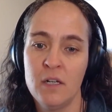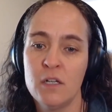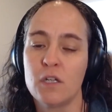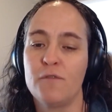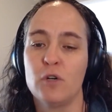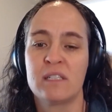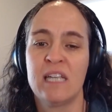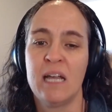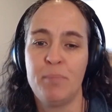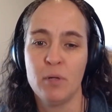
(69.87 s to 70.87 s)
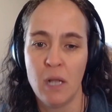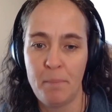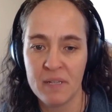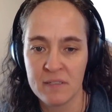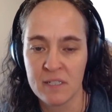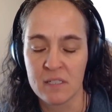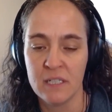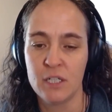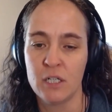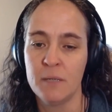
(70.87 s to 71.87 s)
So for example, a business
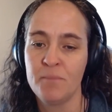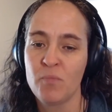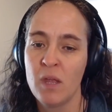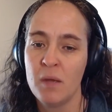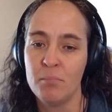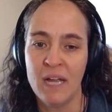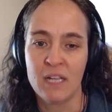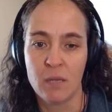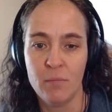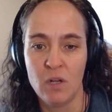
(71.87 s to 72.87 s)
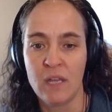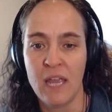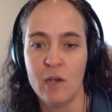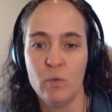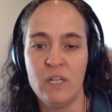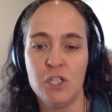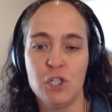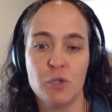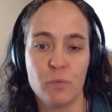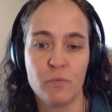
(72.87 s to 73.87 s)
leader might communicate, we need
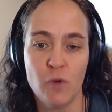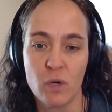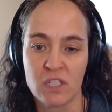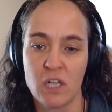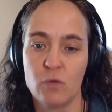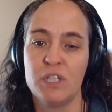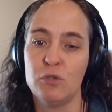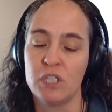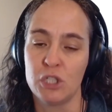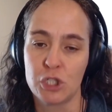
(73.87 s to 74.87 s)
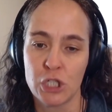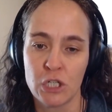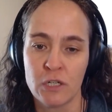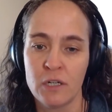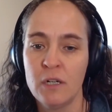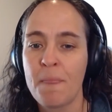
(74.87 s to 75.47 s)
you to focus on reducing churn.